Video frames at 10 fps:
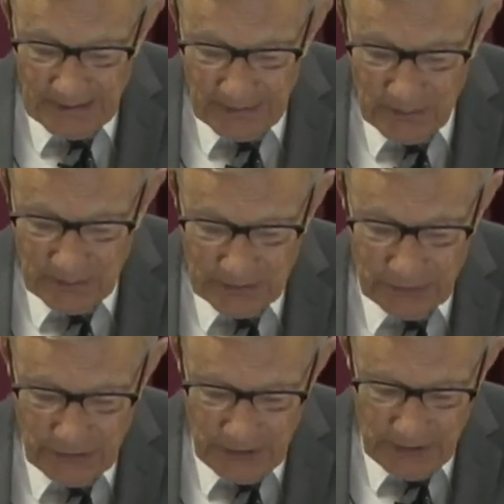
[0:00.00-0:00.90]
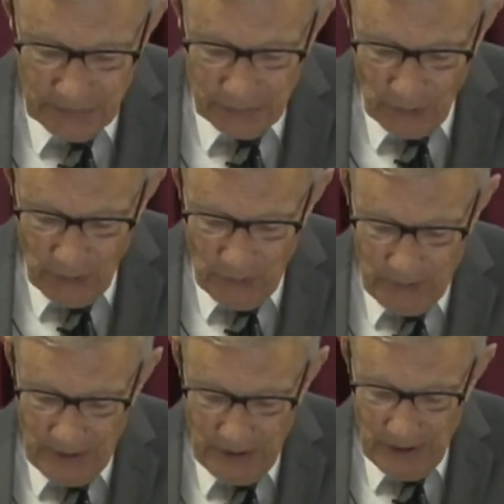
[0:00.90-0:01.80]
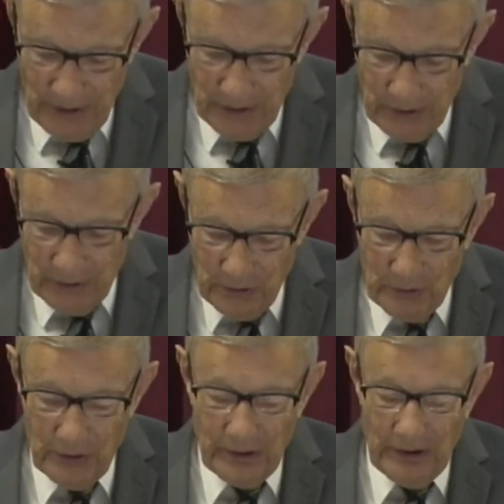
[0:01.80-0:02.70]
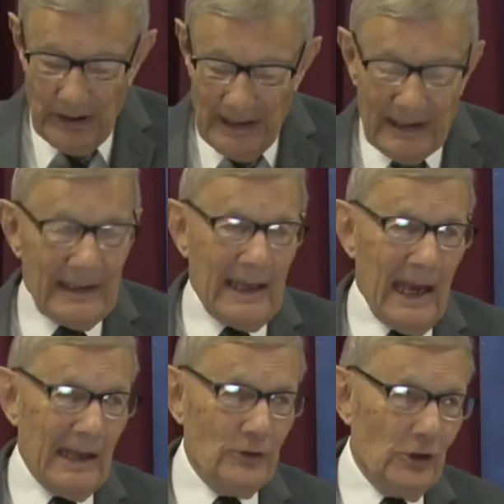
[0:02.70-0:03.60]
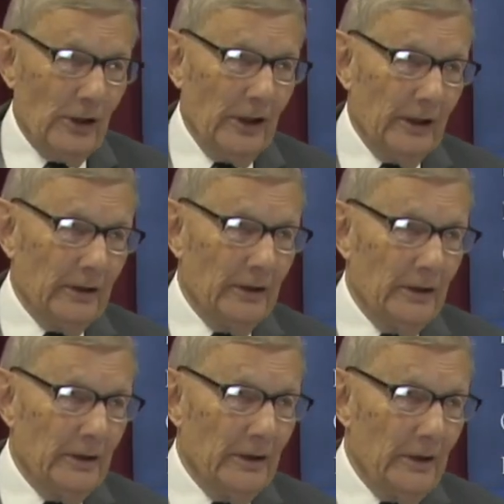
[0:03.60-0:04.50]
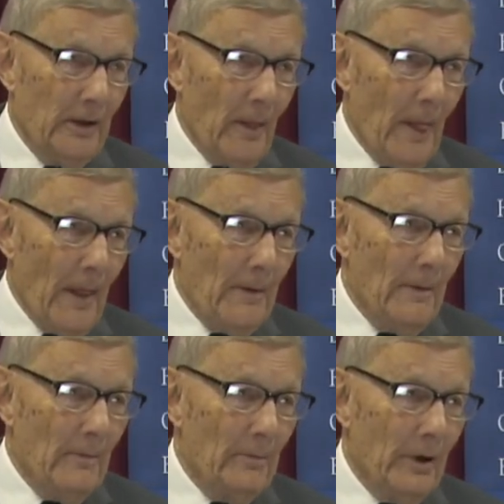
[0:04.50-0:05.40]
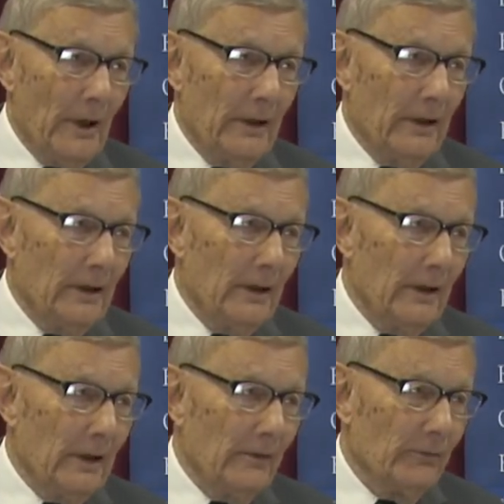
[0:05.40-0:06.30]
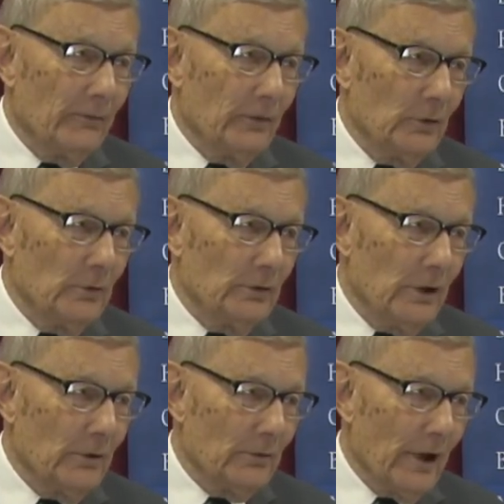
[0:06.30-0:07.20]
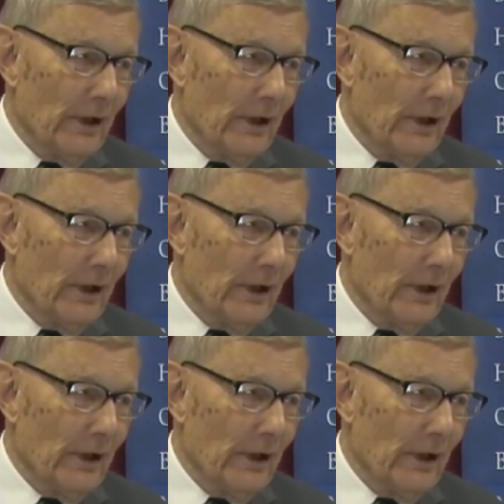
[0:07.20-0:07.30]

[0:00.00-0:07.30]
In other words, Job, you're catching it. But if you'd get